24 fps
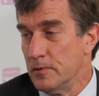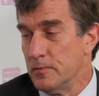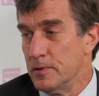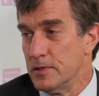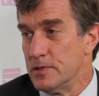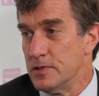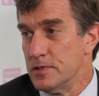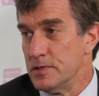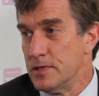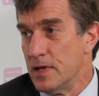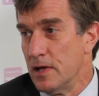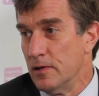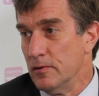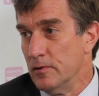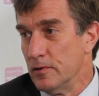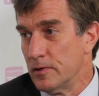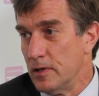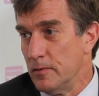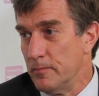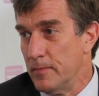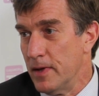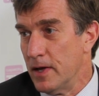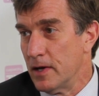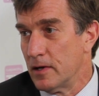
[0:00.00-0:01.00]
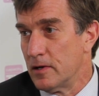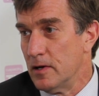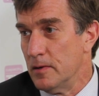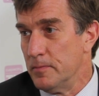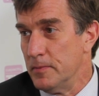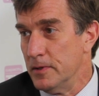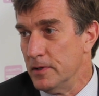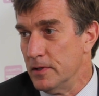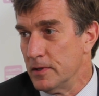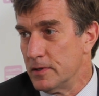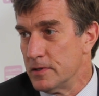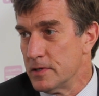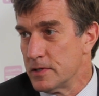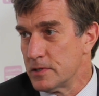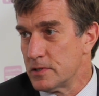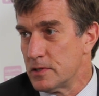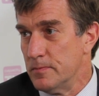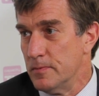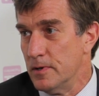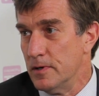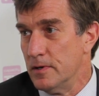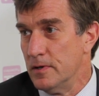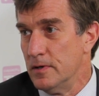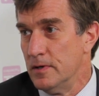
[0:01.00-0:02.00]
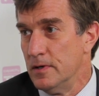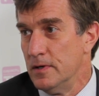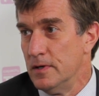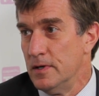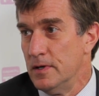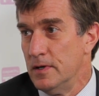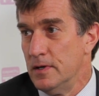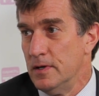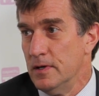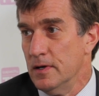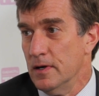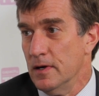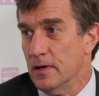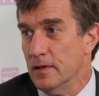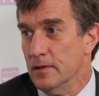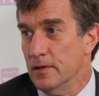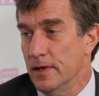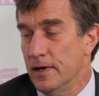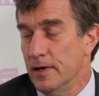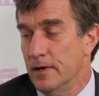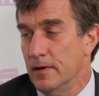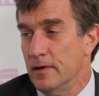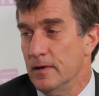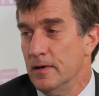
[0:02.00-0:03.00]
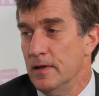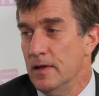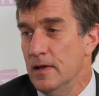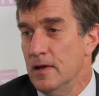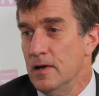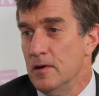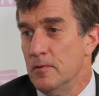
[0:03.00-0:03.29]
which is now looking back up at the customer uh, layer,